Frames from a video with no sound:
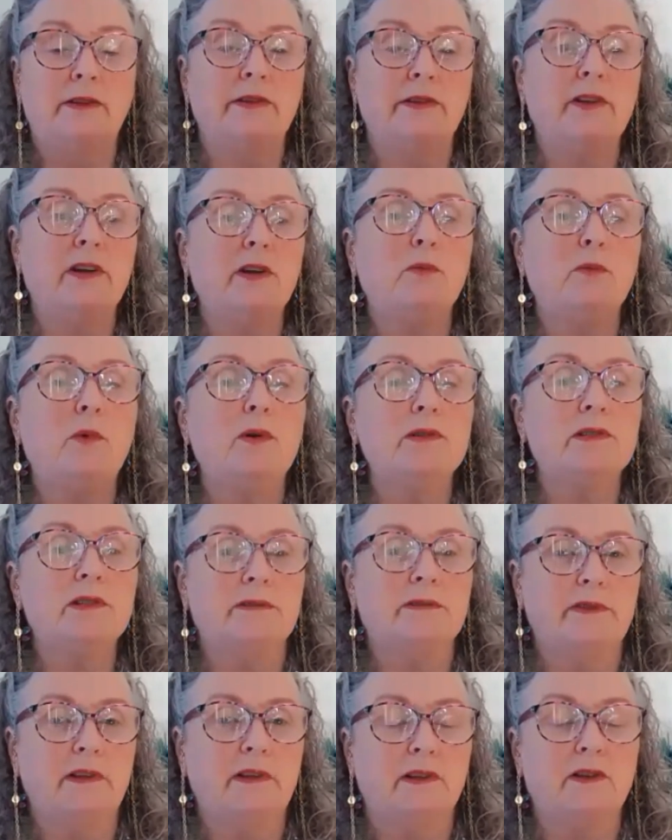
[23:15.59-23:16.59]
not that I want
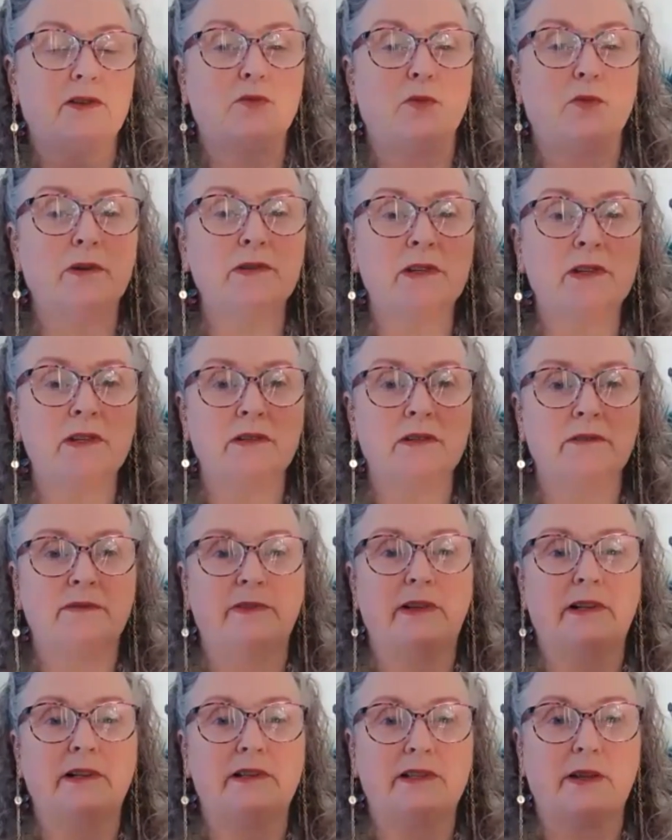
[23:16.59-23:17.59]
to feel, because wanting to
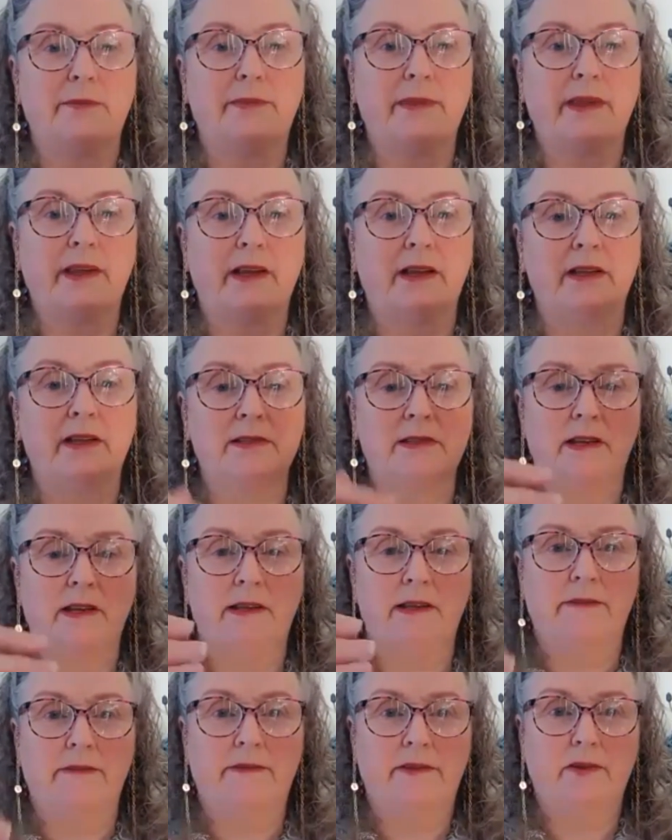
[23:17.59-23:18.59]
feel something is
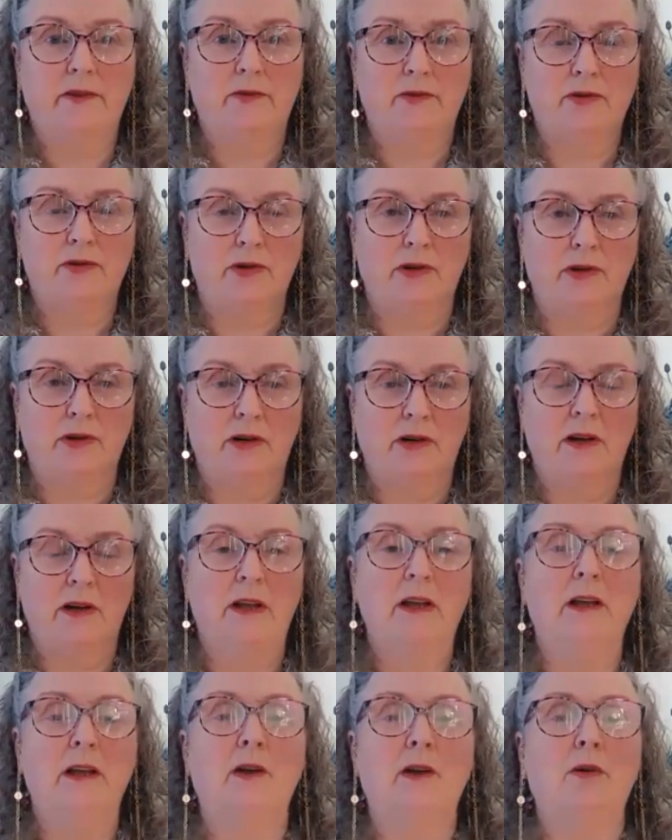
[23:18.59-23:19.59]
in the future.
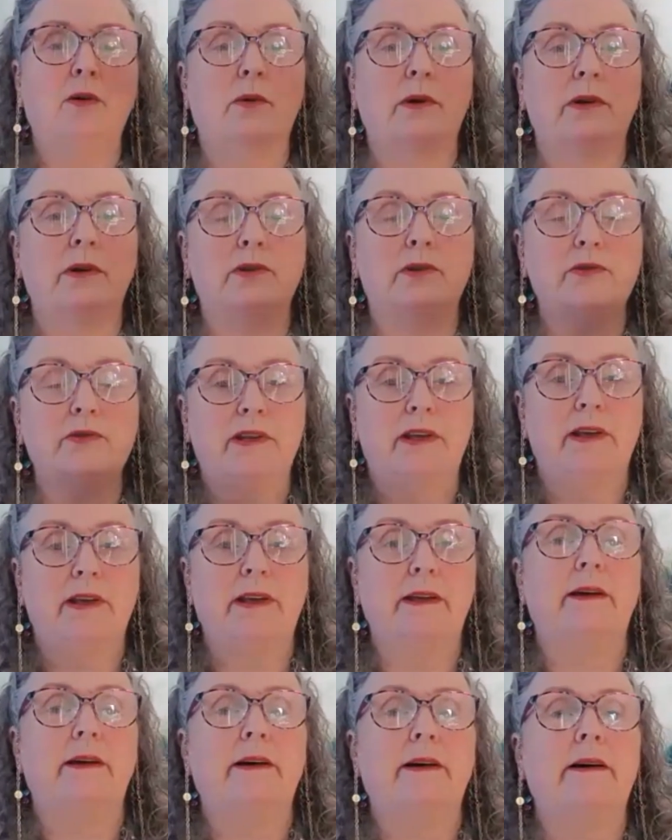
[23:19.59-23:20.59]
When you
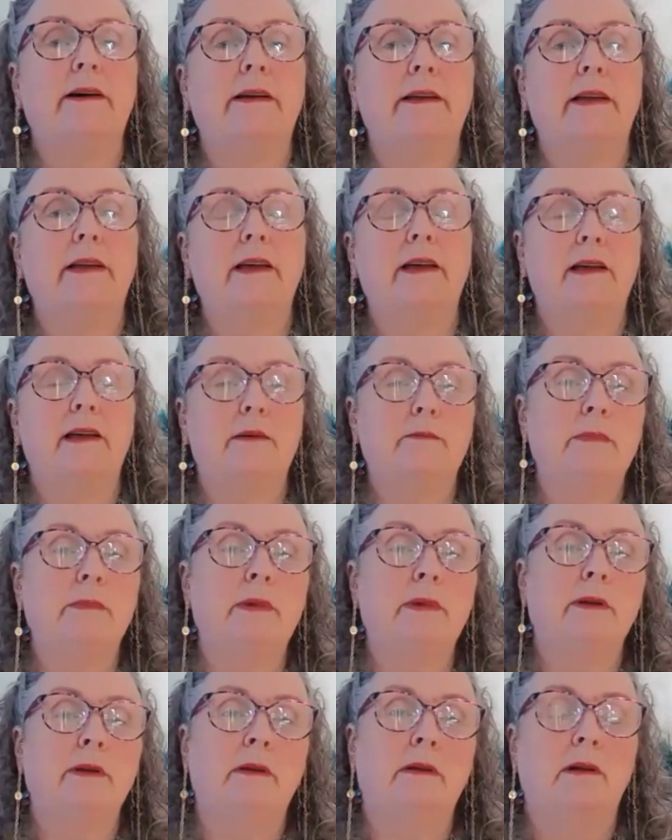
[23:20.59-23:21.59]
say, I
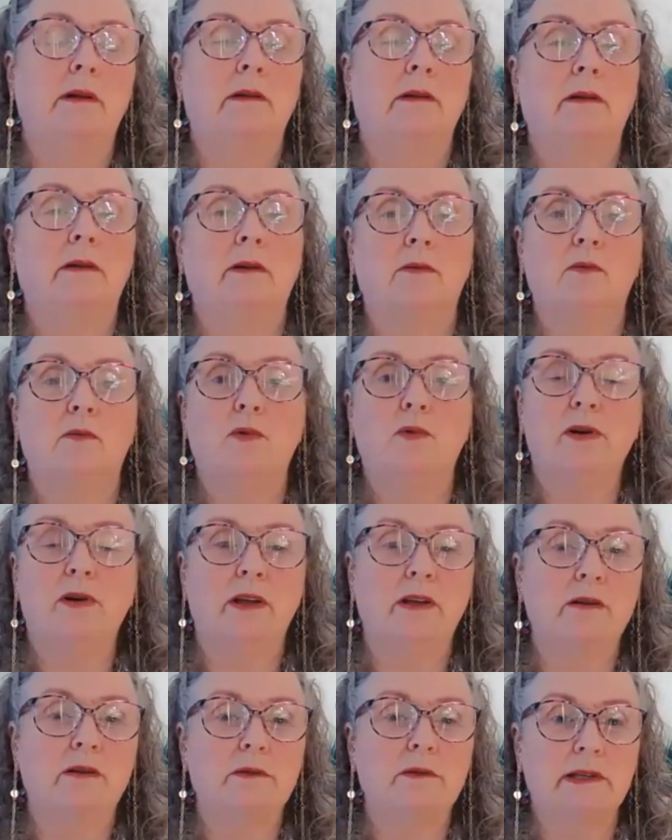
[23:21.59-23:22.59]
am
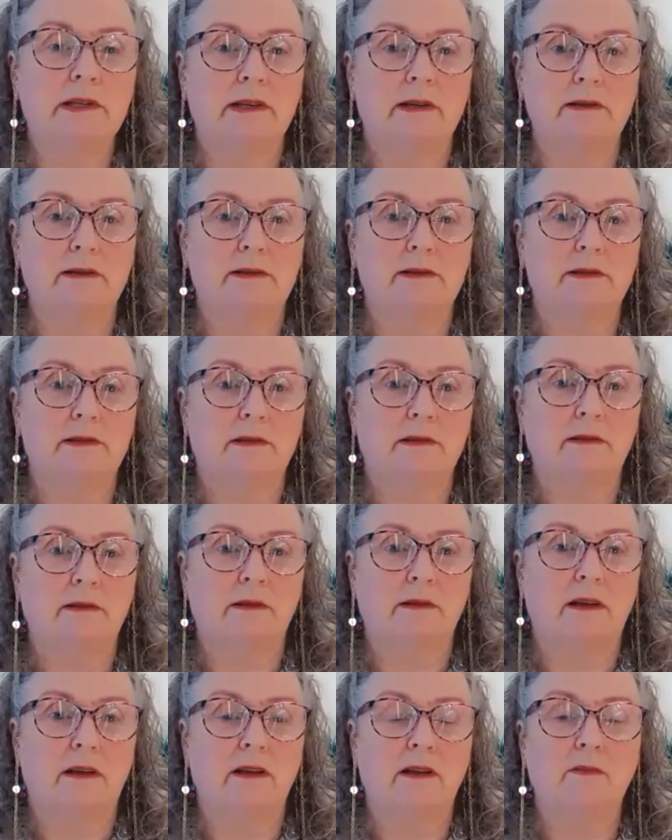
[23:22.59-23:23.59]
walking with ease,
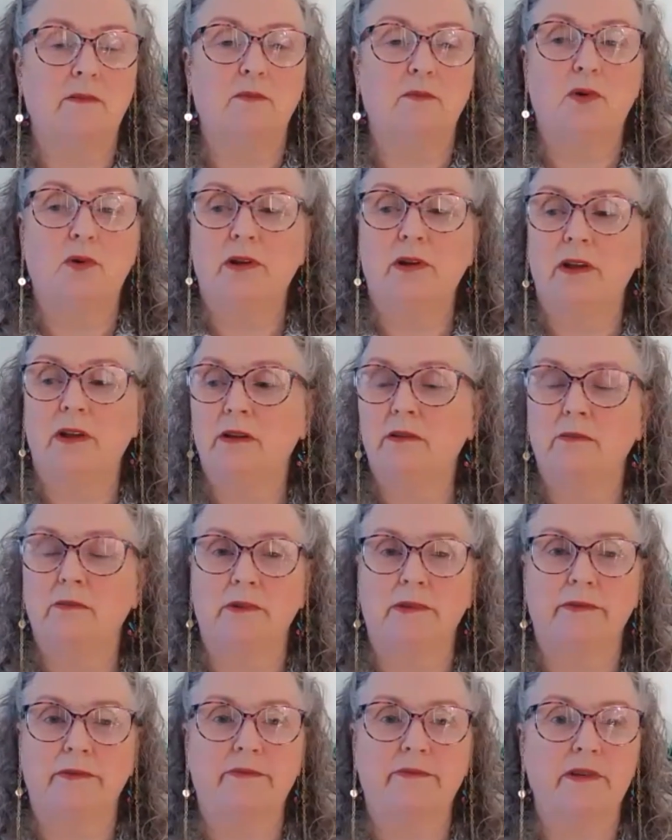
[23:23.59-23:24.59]
I am walking
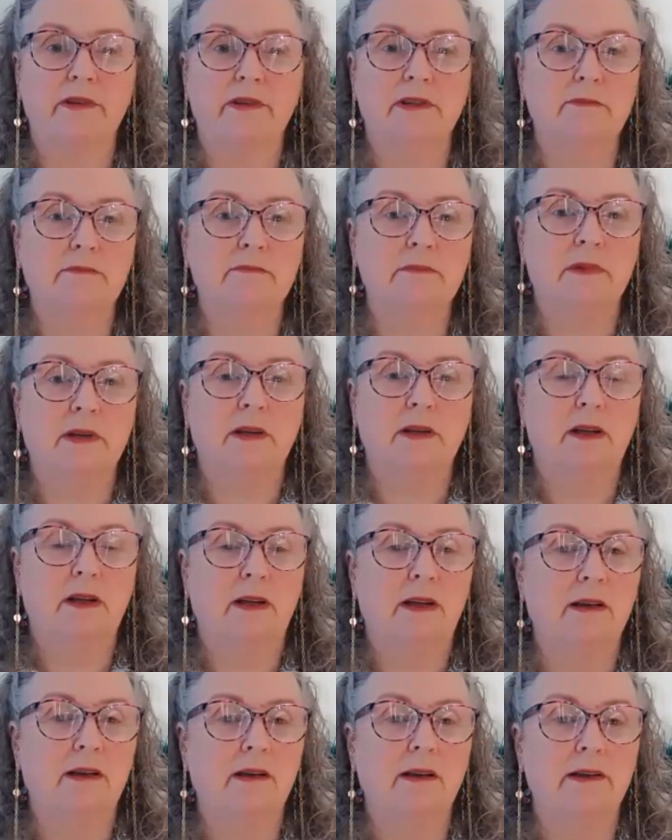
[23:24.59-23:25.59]
with freedom
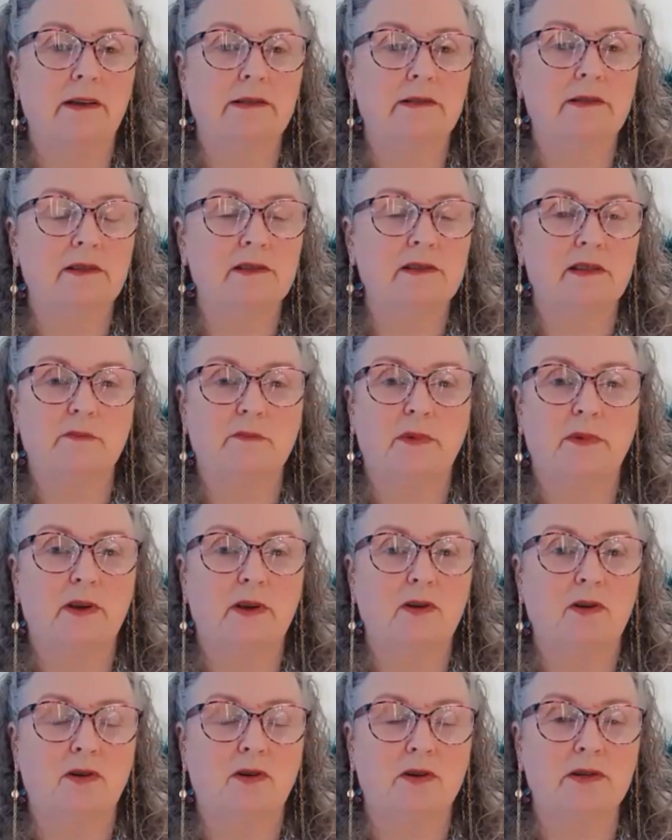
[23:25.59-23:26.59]
and lightness in
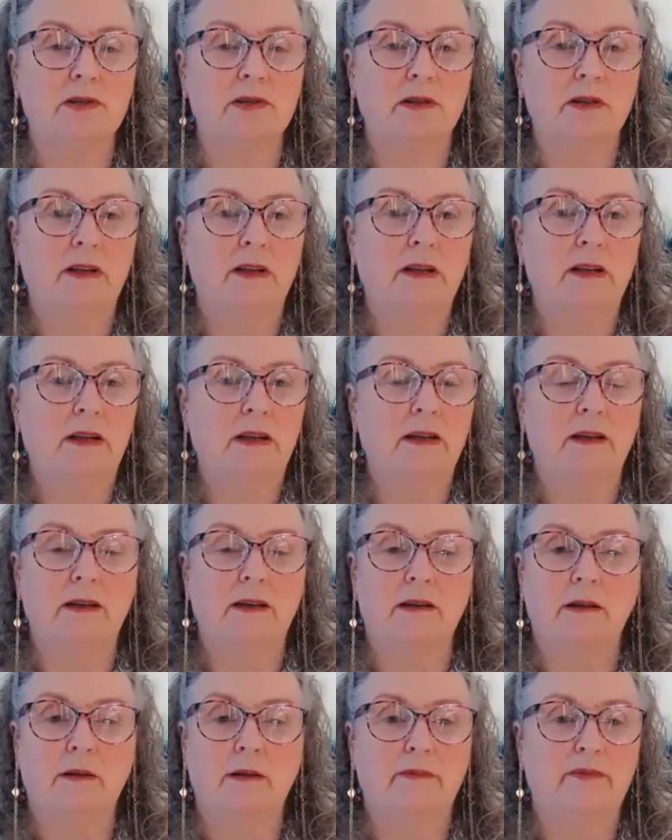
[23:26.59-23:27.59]
my heart,
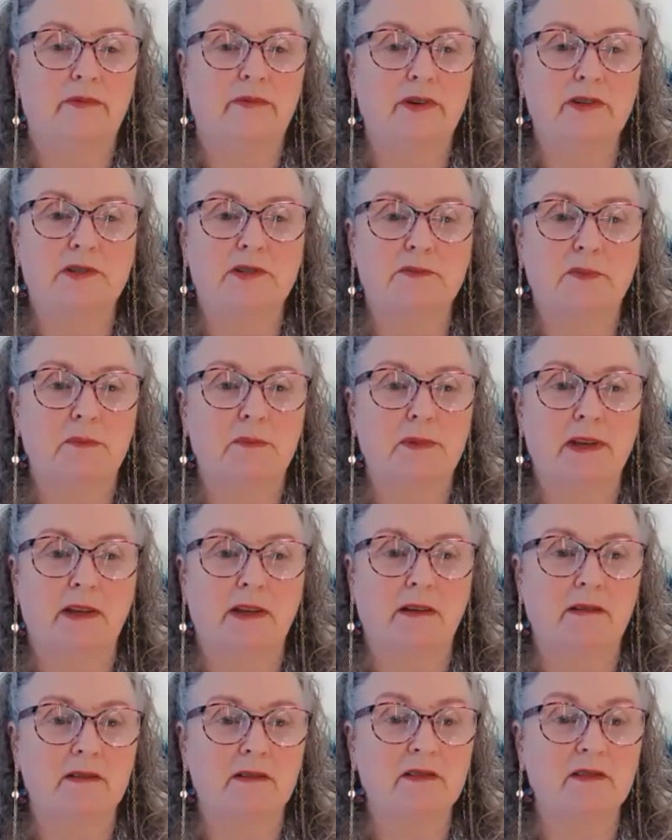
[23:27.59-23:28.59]
and I'm free to be
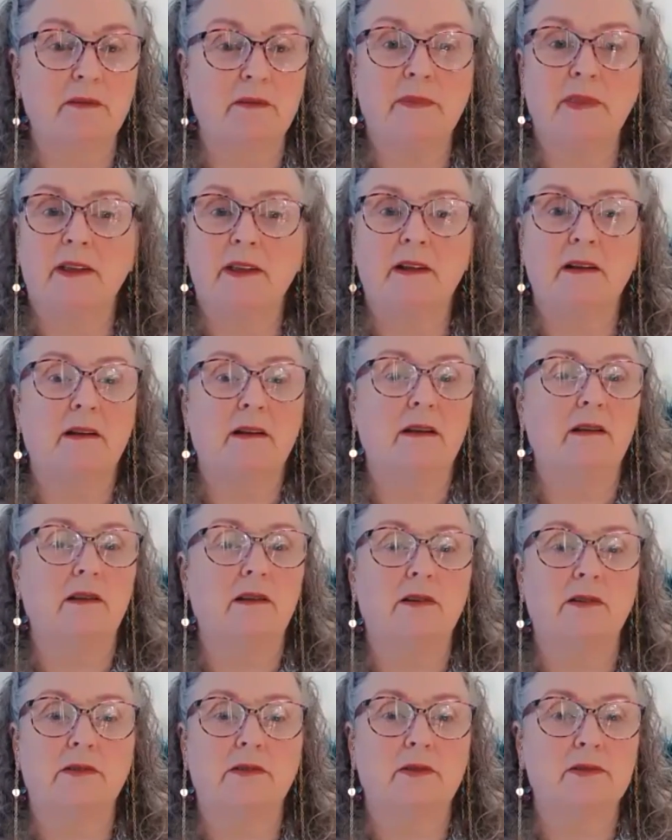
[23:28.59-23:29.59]
me. Something
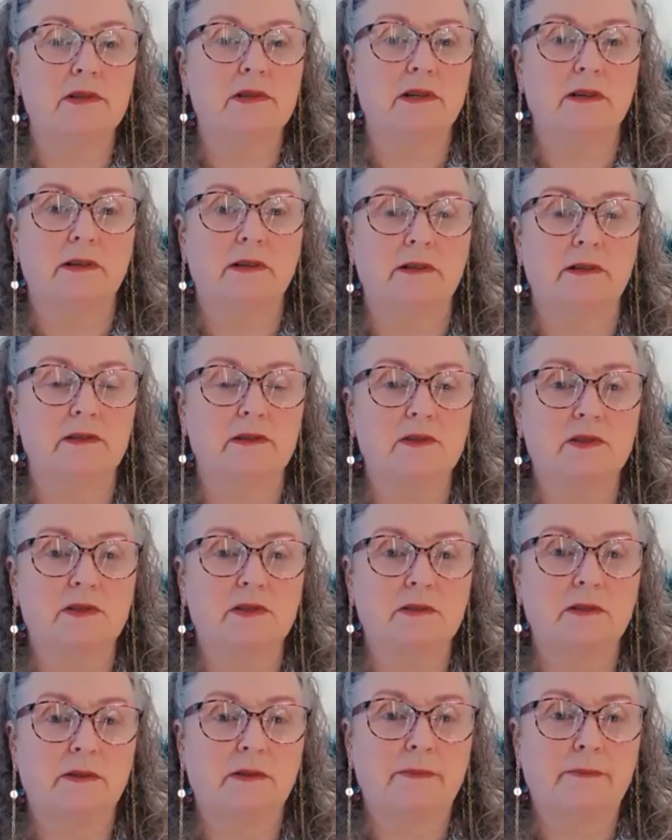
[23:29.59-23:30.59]
along those
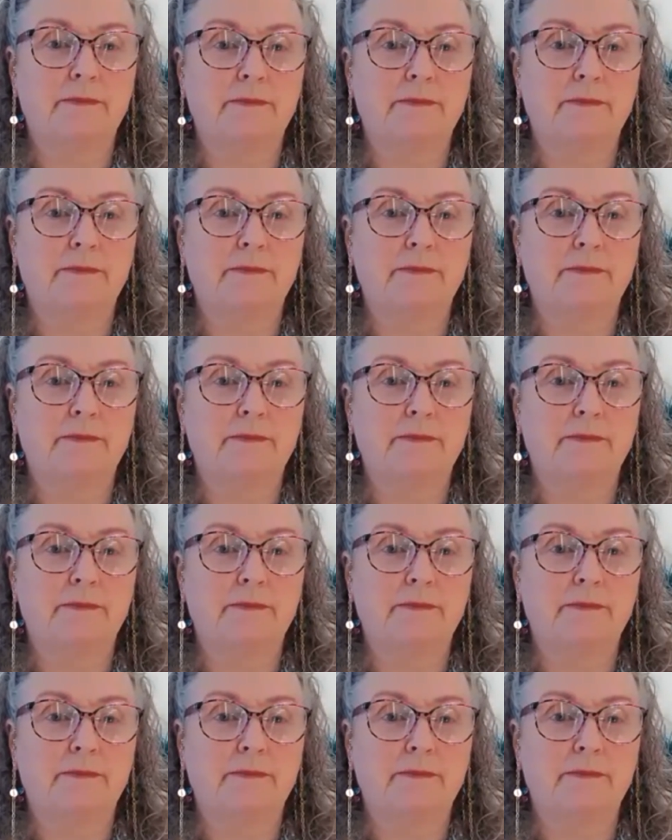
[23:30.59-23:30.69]
lines.